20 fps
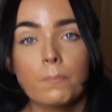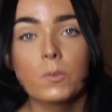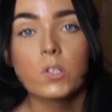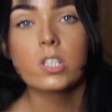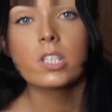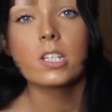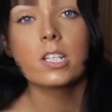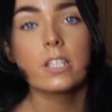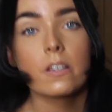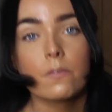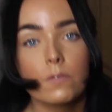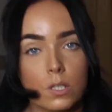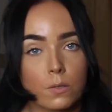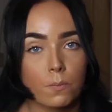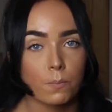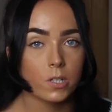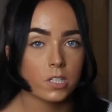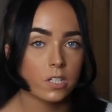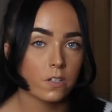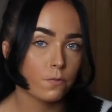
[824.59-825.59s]
just to give
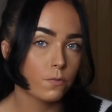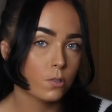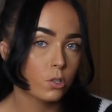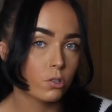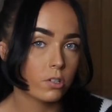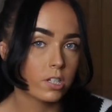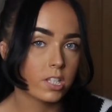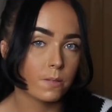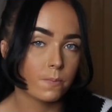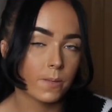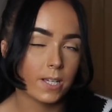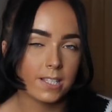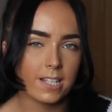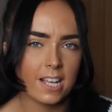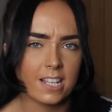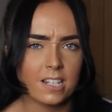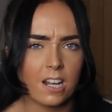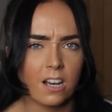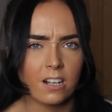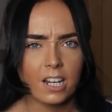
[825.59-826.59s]
somebody for Christmas
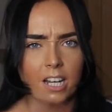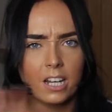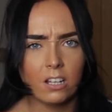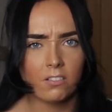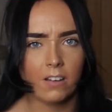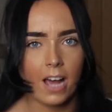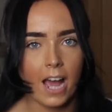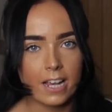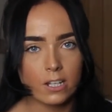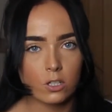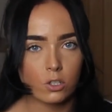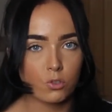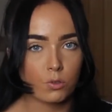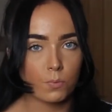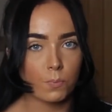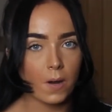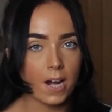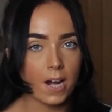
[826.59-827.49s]
as like a little extra